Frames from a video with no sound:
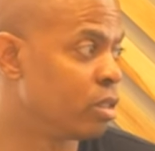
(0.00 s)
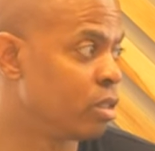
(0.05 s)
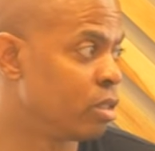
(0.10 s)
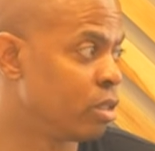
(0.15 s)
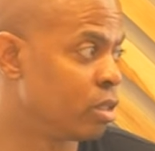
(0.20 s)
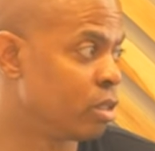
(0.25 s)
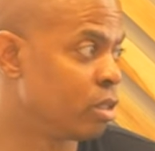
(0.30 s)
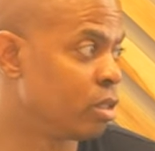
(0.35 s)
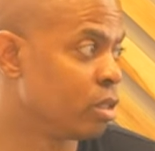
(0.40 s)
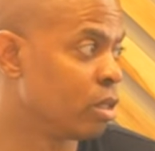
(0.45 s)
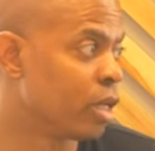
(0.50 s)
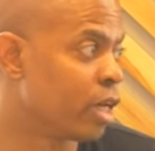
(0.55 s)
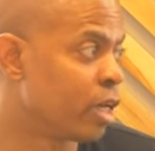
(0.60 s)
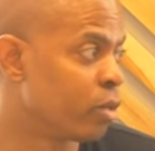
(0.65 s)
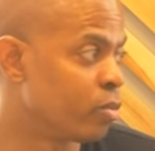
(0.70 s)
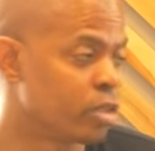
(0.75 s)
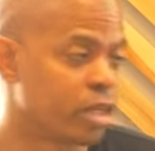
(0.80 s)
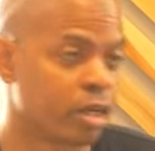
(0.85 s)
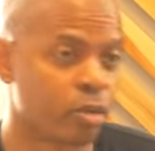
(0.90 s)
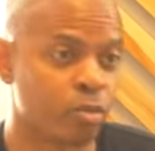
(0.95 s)
in the
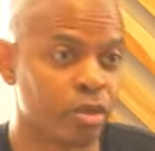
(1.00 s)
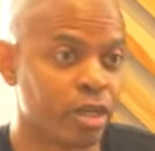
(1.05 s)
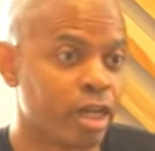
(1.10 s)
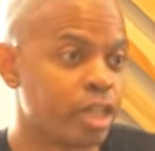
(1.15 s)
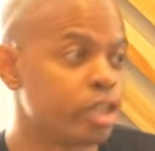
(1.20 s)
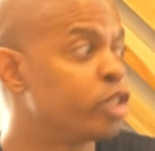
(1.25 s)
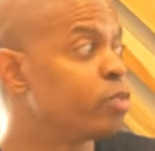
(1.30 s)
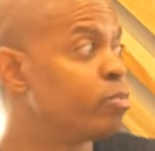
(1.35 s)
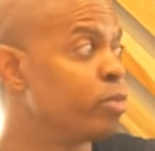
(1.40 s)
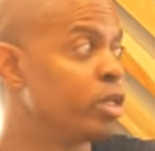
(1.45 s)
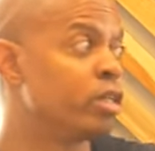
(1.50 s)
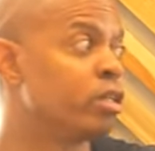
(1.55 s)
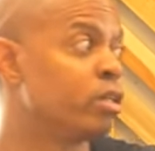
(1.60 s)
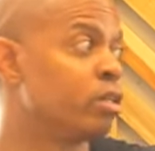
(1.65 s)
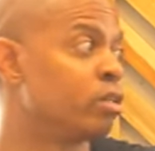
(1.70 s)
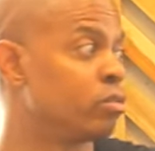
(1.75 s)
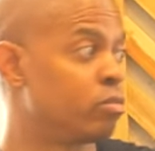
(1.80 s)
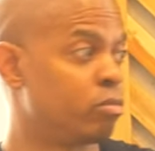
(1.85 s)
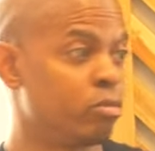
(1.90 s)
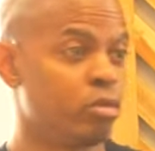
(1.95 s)
language. Like we're not
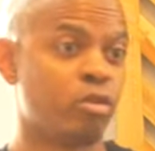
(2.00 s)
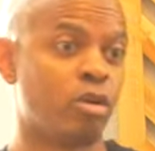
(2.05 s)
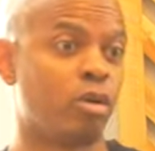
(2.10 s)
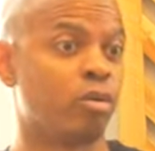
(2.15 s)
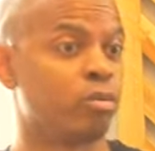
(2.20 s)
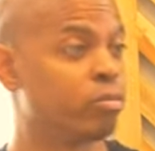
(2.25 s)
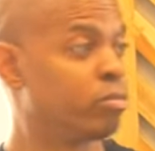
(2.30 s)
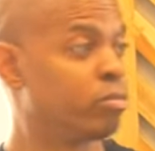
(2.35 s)
speaking, you know,